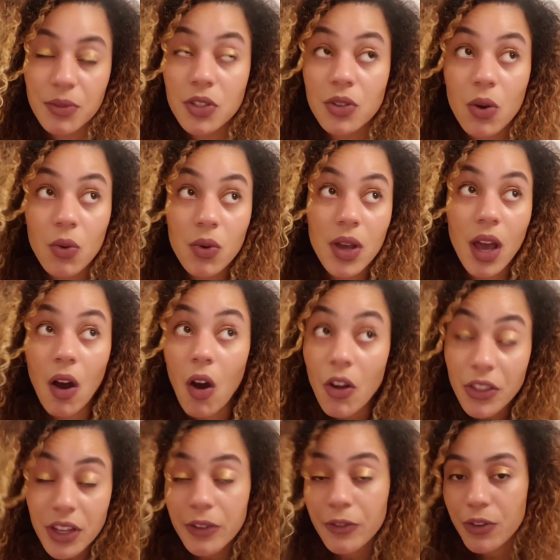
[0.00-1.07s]
So all
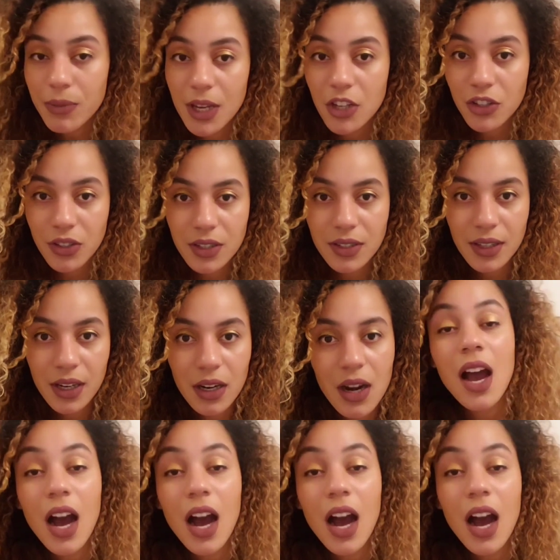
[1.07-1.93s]
the information is there.